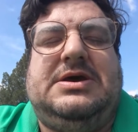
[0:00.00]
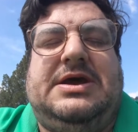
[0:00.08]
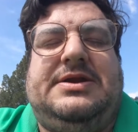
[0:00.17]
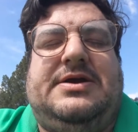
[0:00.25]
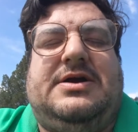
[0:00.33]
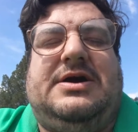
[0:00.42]

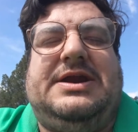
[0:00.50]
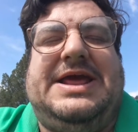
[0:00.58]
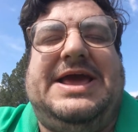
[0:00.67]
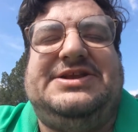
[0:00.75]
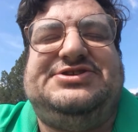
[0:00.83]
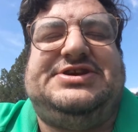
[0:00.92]
And they're
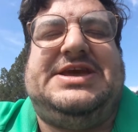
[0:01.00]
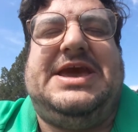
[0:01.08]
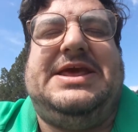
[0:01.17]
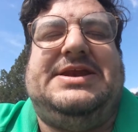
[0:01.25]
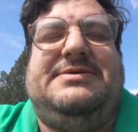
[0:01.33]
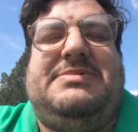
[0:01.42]

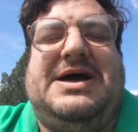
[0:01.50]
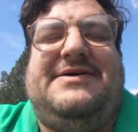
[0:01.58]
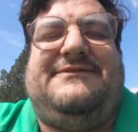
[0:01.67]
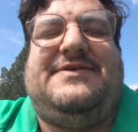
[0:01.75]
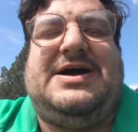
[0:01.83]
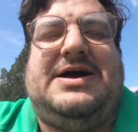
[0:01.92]
uneducated
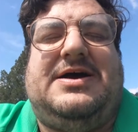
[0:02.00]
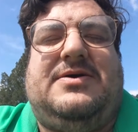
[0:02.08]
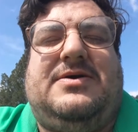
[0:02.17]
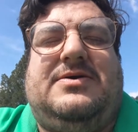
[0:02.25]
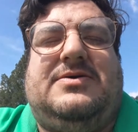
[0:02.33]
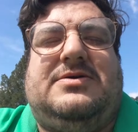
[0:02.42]
about
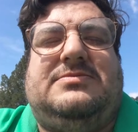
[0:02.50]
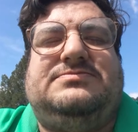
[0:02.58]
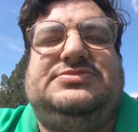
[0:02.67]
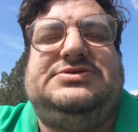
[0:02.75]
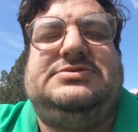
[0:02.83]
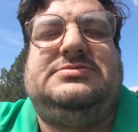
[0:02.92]

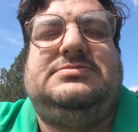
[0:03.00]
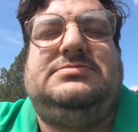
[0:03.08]
firearms.